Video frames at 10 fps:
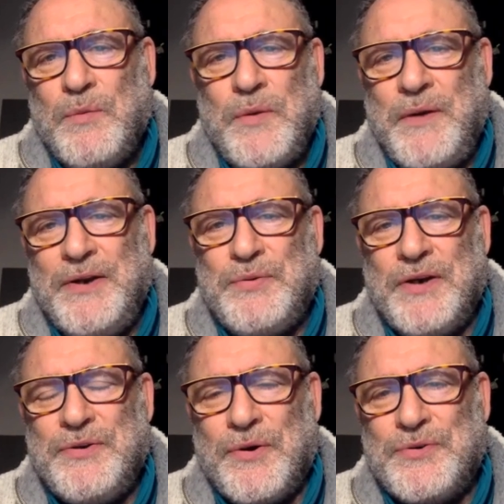we went to
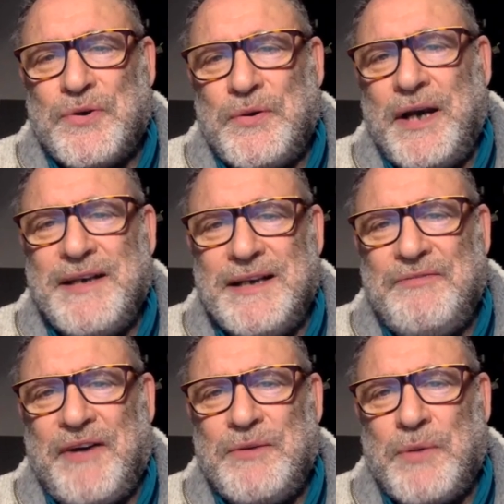a doctor, he
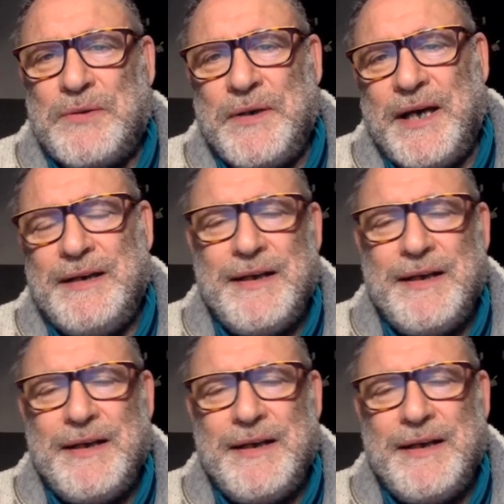identified what we had,